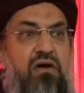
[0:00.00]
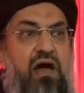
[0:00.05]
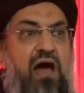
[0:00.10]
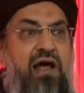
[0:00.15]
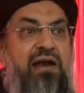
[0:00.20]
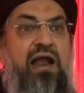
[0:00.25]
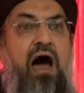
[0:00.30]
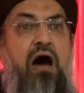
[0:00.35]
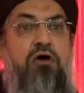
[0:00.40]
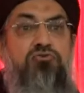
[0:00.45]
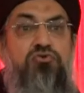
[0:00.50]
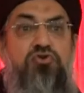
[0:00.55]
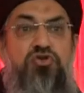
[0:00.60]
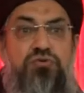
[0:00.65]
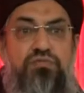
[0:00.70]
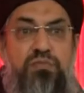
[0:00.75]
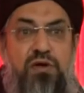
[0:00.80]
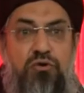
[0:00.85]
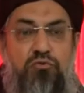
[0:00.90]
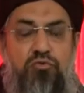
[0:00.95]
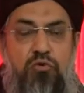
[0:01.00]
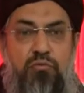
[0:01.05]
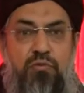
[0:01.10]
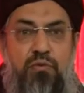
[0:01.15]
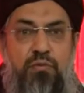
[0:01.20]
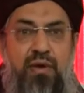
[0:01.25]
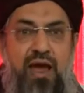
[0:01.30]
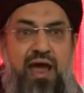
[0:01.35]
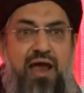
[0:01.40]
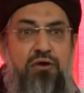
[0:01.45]
announcement will
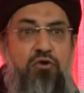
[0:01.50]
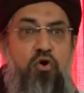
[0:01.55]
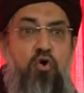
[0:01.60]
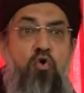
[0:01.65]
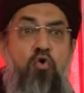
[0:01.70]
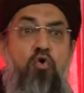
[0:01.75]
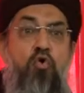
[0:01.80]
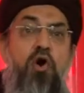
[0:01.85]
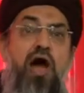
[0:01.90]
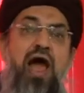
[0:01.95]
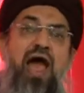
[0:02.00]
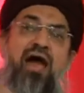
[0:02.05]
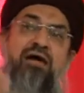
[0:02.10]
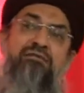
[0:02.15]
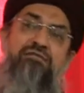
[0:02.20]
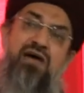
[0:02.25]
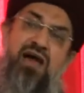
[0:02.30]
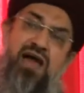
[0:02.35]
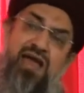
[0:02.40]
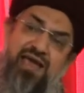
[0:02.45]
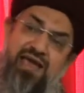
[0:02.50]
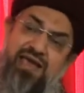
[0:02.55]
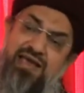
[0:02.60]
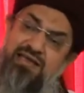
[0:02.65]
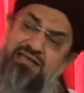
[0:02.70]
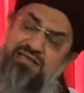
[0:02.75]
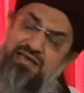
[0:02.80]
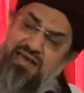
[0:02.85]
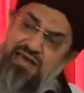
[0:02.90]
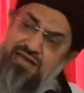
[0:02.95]
be made. Whoever
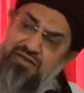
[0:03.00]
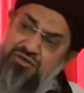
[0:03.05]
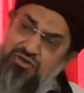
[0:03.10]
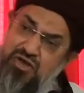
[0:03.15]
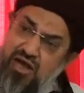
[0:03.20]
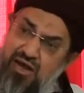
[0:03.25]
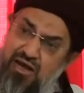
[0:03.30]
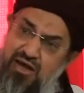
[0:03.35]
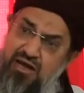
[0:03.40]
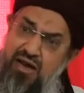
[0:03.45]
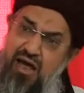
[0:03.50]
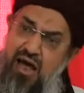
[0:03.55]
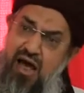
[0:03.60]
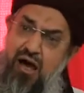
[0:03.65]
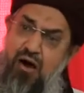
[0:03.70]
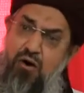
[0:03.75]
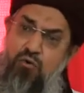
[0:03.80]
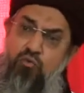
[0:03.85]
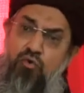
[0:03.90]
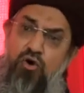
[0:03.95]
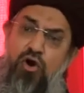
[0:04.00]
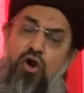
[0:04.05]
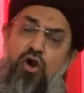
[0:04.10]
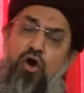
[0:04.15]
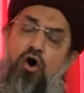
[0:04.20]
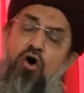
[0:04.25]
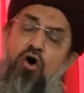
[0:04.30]
is in Jannah will